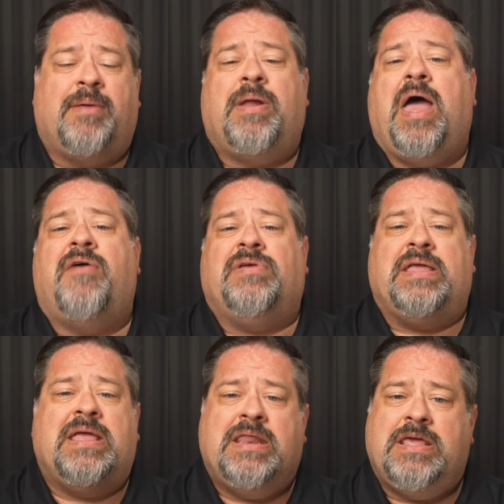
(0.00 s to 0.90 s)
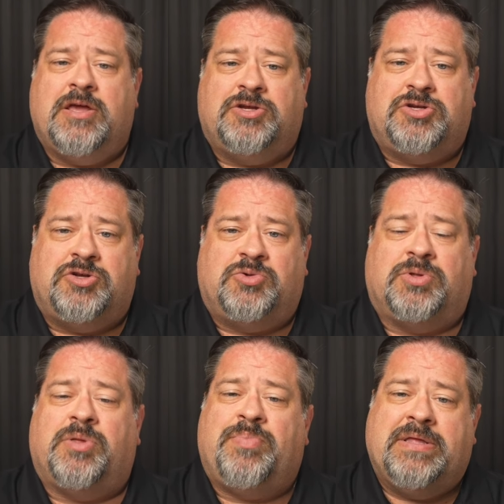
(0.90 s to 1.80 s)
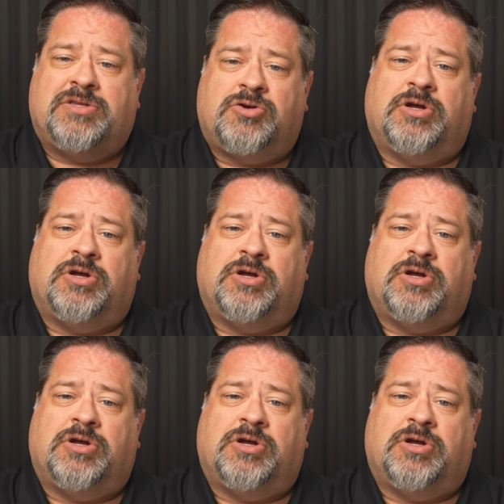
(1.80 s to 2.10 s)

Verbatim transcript: I'm not having any issues with the pizza